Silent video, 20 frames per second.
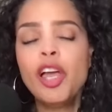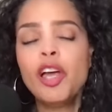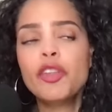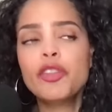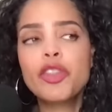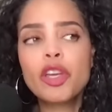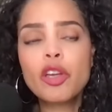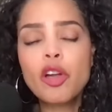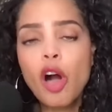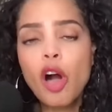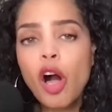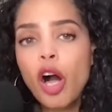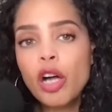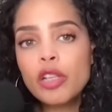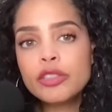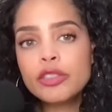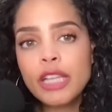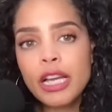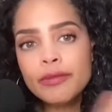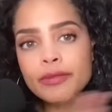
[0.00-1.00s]
The cause
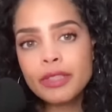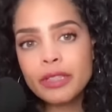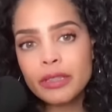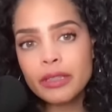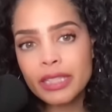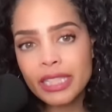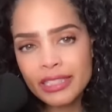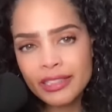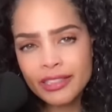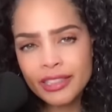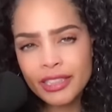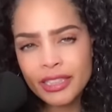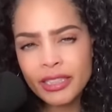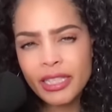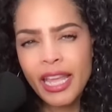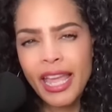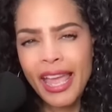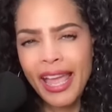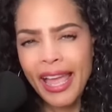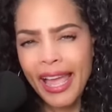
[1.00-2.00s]
of deletion
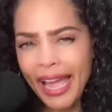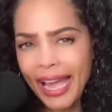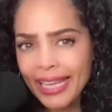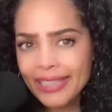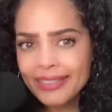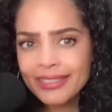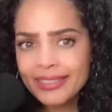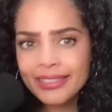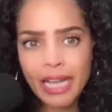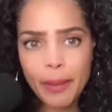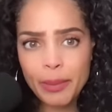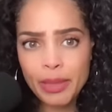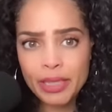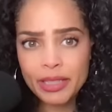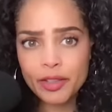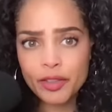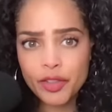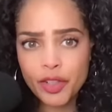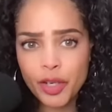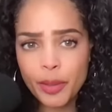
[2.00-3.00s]
has not been
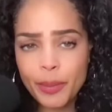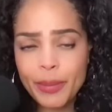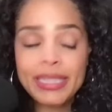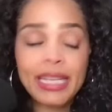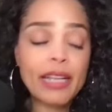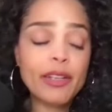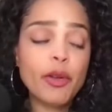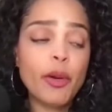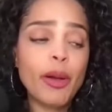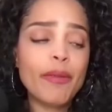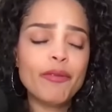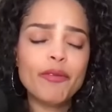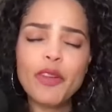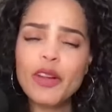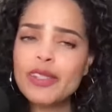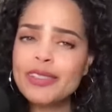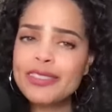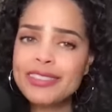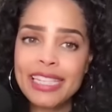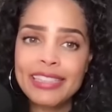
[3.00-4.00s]
determined. I know at
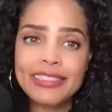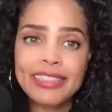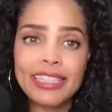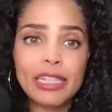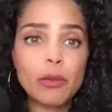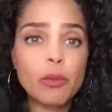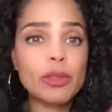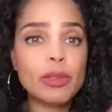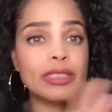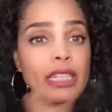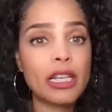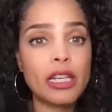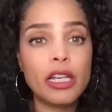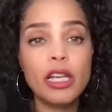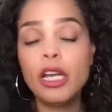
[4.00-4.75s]
first they said it was a